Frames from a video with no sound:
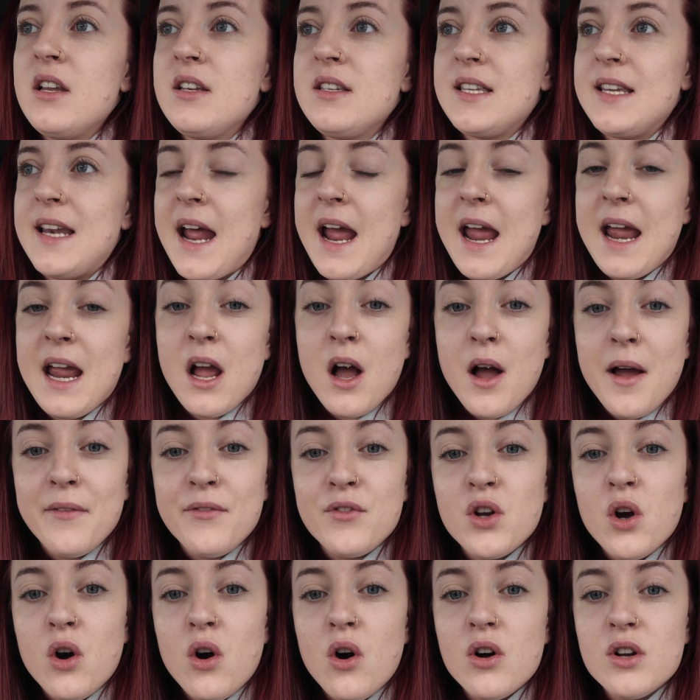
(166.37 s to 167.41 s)
Today
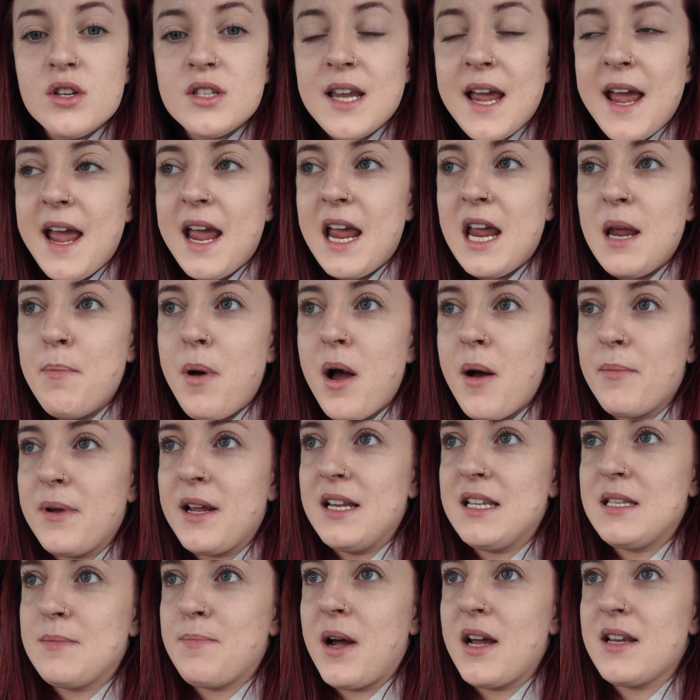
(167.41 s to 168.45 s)
I've got a
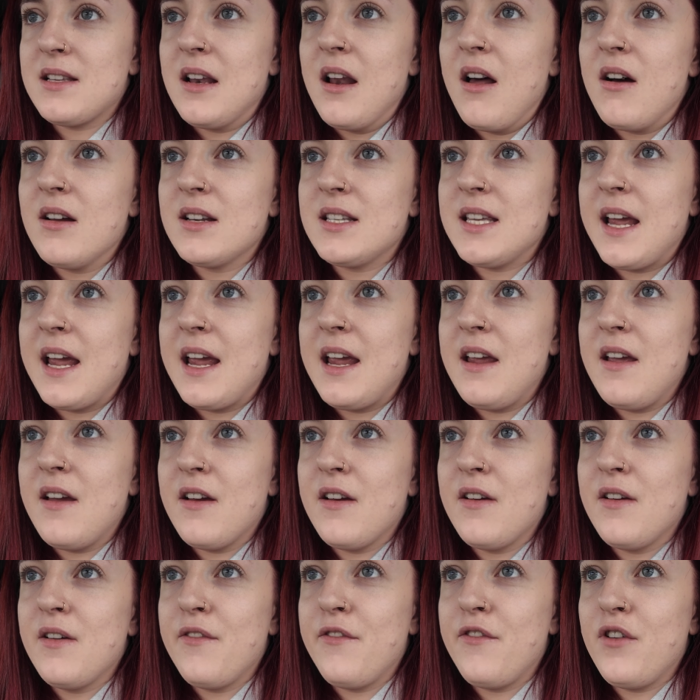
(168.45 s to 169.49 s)
pumpkin spice latte,
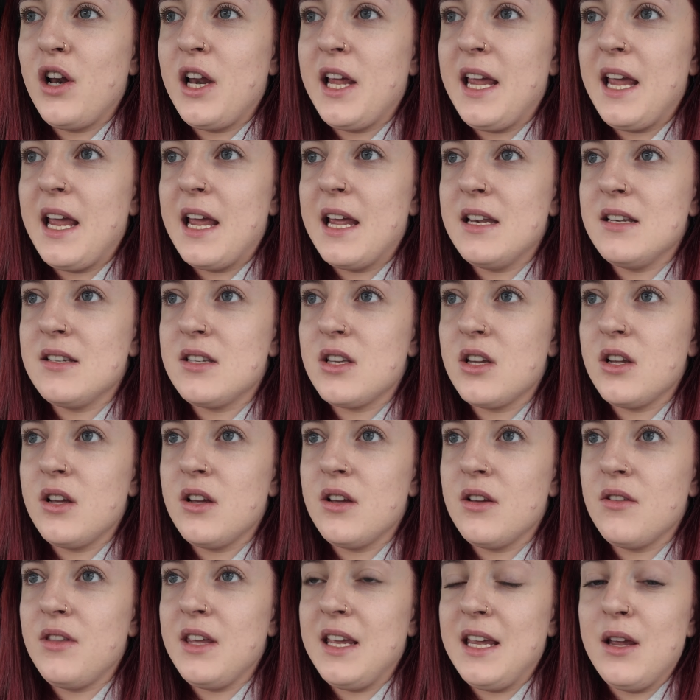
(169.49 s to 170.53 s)
fully
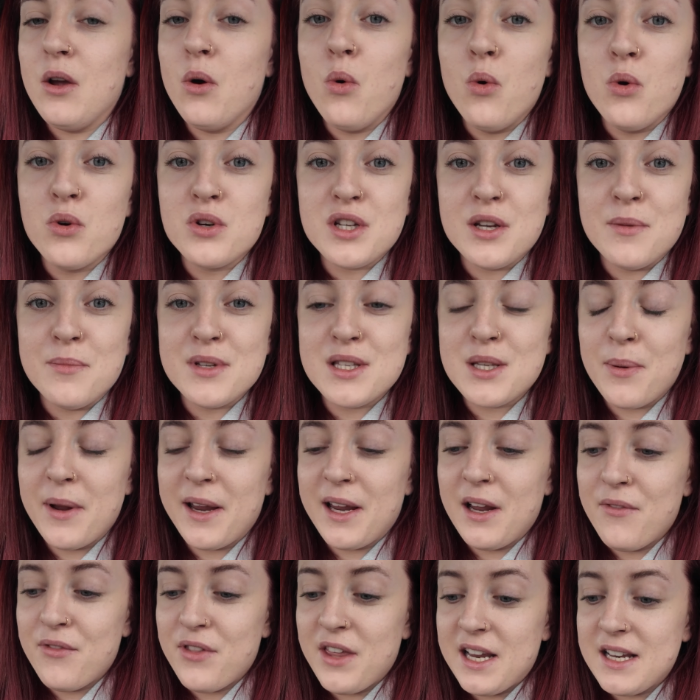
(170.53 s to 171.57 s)
into the autumn
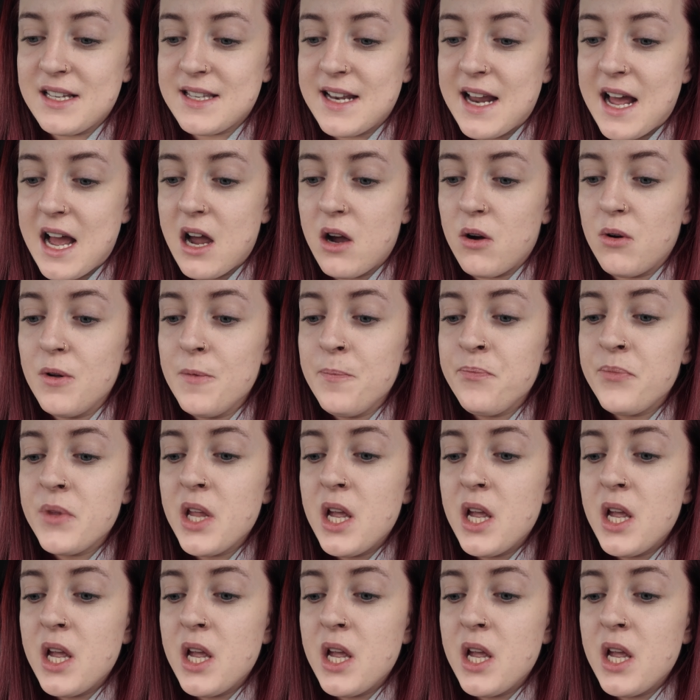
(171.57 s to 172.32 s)
swing of things now.